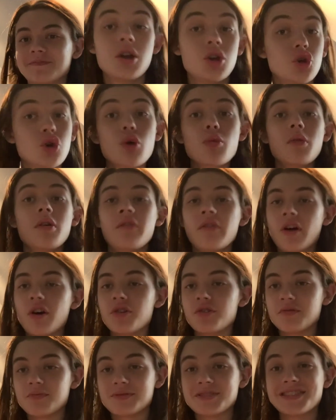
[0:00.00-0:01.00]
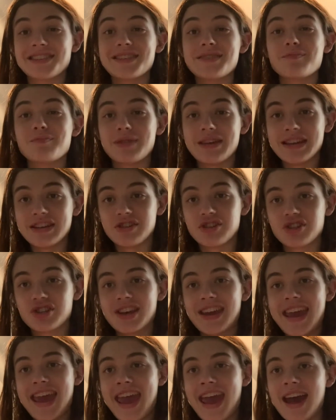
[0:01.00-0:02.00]
Normal volume speech
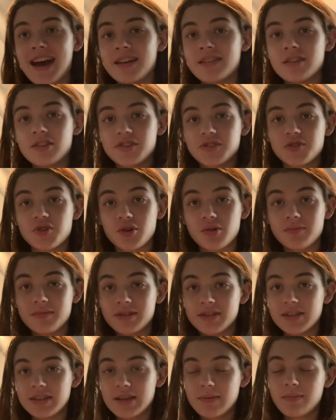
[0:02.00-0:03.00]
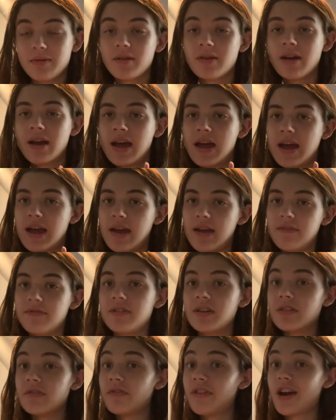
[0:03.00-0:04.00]
can disturb the sleeper if the
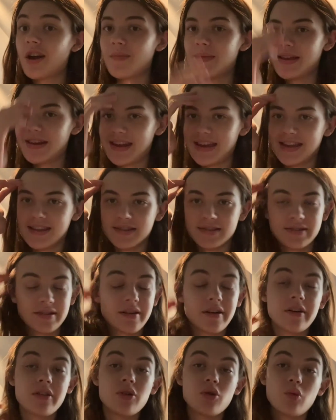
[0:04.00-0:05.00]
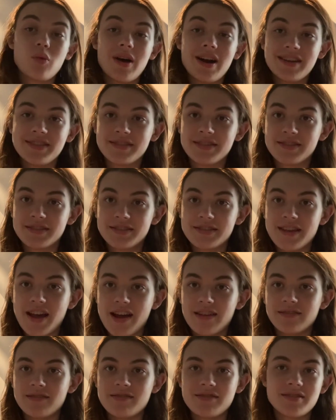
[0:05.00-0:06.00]
environment is otherwise
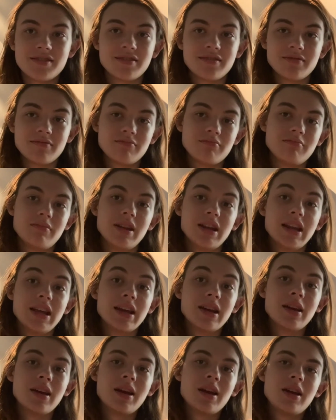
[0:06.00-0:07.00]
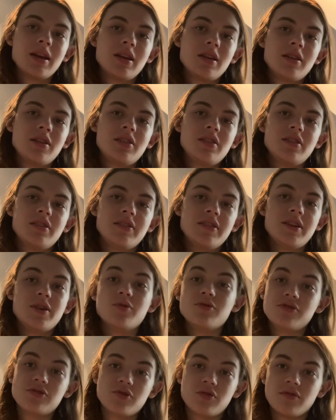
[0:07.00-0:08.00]
silent, meaning no
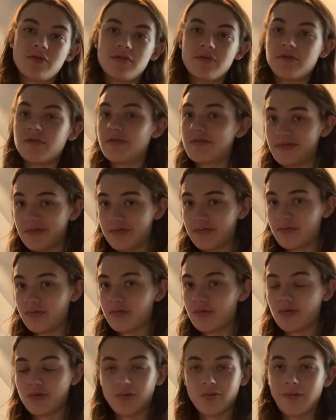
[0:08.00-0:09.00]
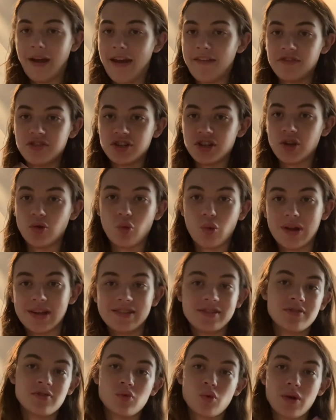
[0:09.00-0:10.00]
sort of ravaging
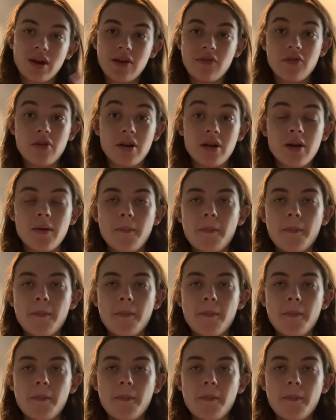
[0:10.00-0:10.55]
winds or whatever.